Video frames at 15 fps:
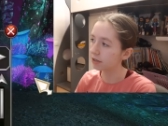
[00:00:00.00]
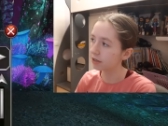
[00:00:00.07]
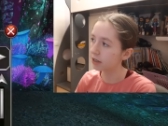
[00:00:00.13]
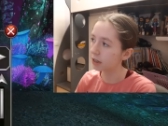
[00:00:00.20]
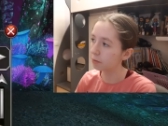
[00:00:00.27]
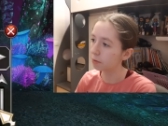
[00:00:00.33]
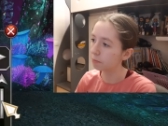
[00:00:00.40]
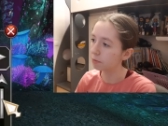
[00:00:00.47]
This is
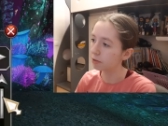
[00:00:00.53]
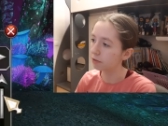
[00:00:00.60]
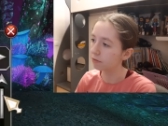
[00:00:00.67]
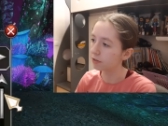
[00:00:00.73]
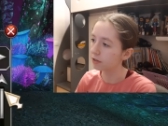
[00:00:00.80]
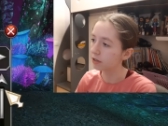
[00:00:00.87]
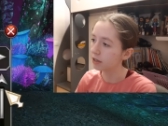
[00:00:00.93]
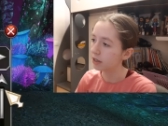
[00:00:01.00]
gonna be
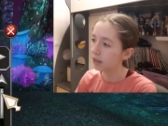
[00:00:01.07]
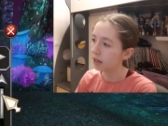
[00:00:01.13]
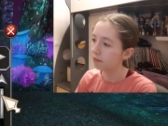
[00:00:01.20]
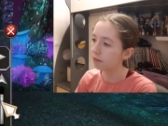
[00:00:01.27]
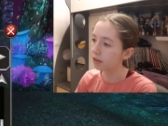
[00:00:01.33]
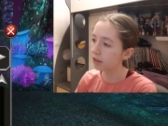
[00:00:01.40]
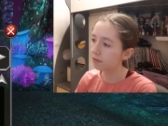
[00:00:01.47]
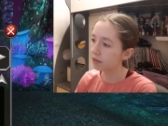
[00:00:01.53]
beautiful.
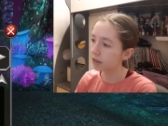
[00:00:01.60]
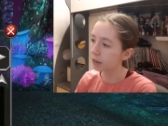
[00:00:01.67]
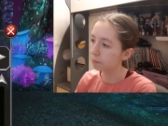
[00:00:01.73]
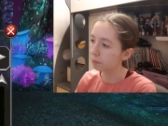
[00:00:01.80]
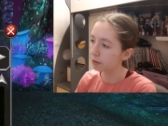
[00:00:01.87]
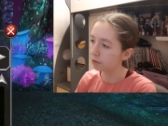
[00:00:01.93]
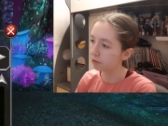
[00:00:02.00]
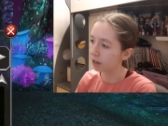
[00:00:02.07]
I'm not even
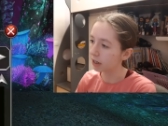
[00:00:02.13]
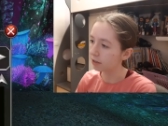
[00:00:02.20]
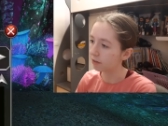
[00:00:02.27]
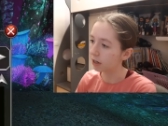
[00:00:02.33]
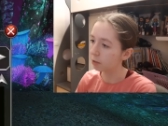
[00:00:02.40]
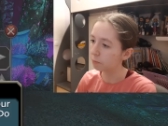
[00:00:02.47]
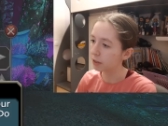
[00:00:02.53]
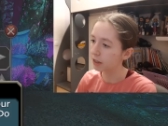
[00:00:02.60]
keeping track
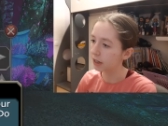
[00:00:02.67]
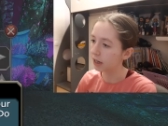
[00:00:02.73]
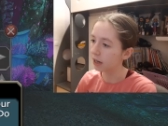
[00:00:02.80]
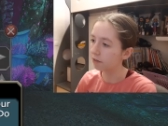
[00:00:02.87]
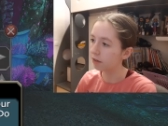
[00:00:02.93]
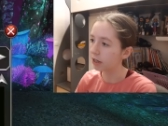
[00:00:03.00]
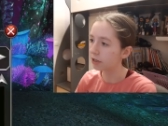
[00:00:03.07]
of how many I have.